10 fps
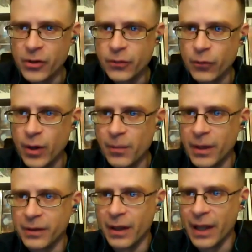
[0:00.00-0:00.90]
from
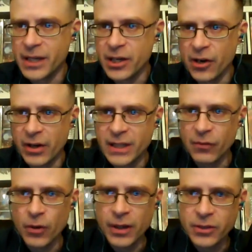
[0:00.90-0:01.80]
the legendary
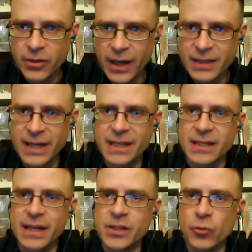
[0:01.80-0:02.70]
Devil Hunter Dante
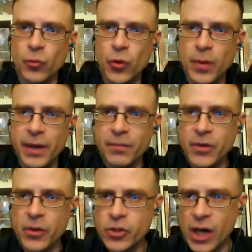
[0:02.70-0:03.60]
says, "Reuben,
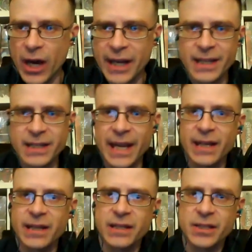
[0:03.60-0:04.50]
you, Johnny, and
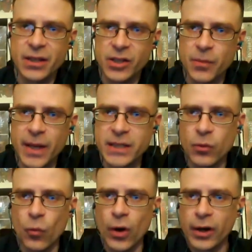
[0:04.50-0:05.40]
Dan did such
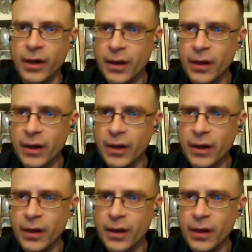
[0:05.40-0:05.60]
amazing work.